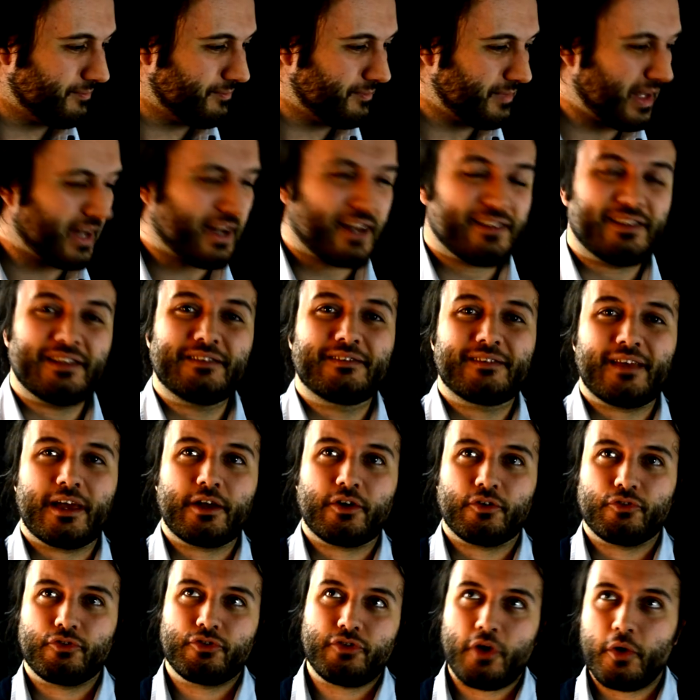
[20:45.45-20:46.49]
Like, I did say
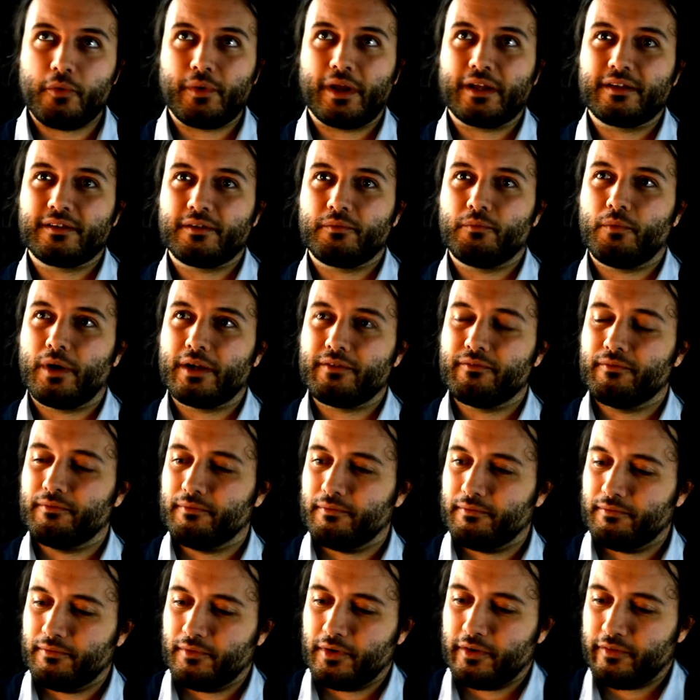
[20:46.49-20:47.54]
consonant in
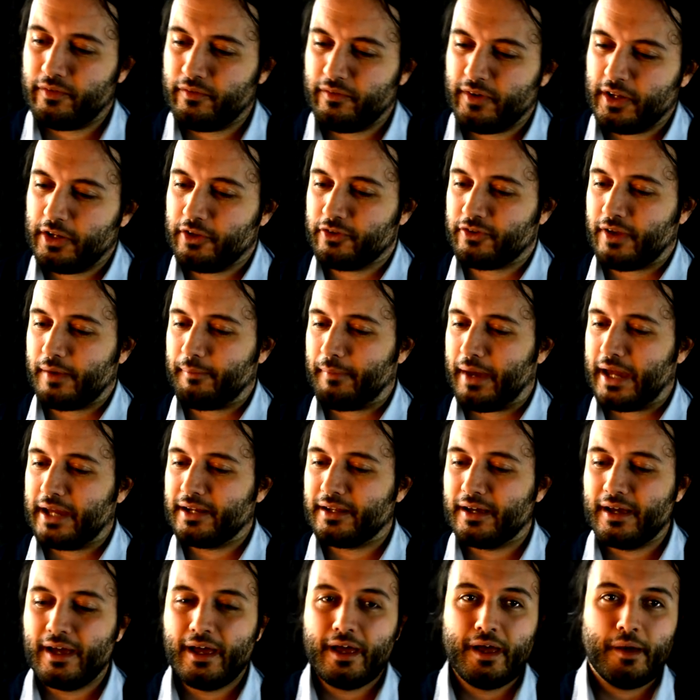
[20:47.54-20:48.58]
one of the videos I
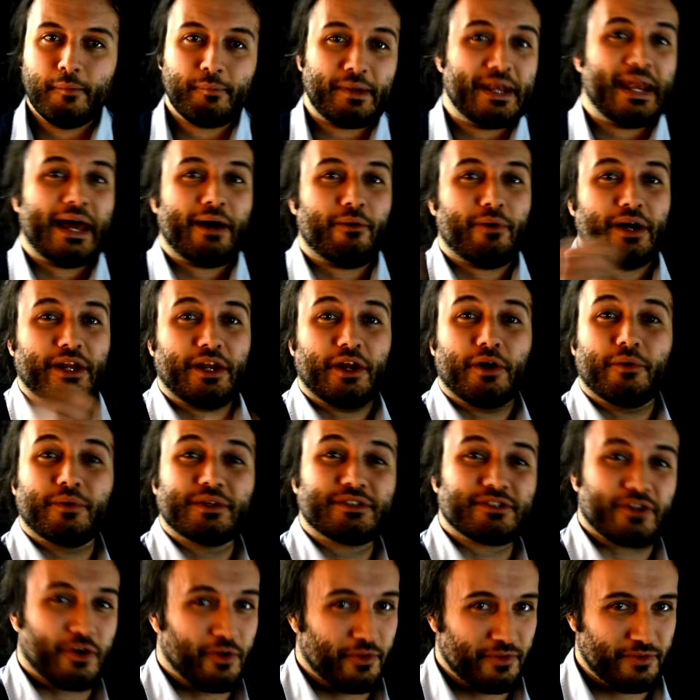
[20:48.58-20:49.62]
made, but now I know
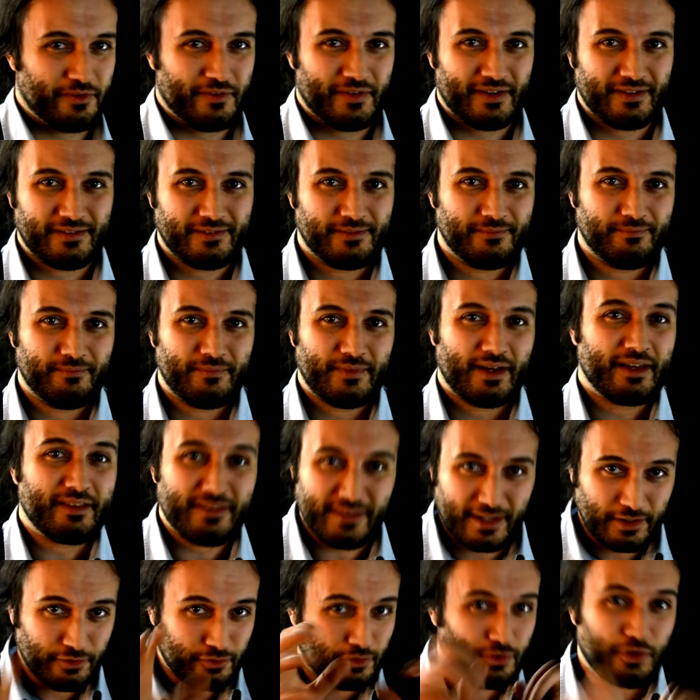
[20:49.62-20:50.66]
it's consonant. Uh,
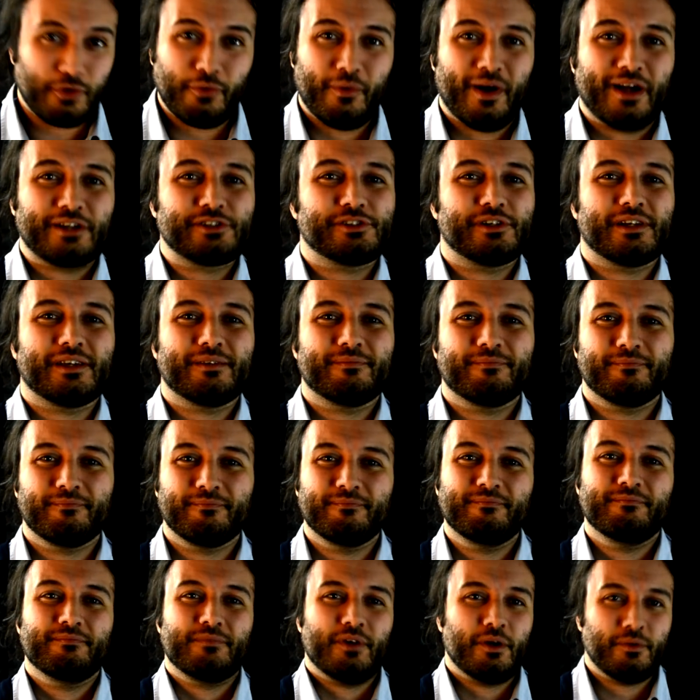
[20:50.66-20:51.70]
thanks to you, actually.
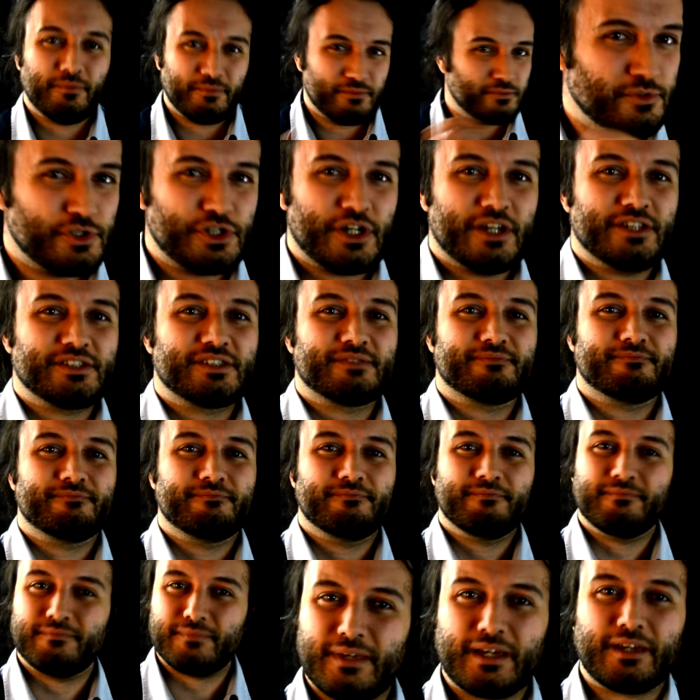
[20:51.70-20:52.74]
So, cheers.
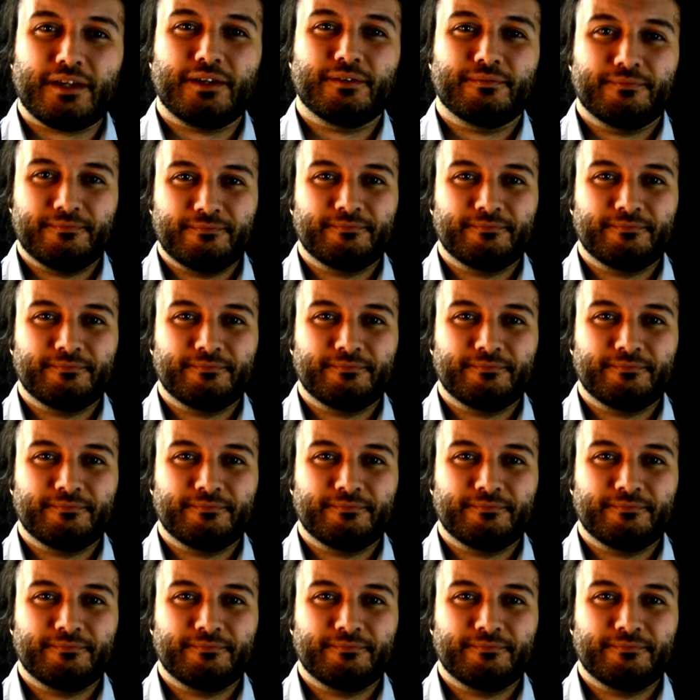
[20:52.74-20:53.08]
Thank you.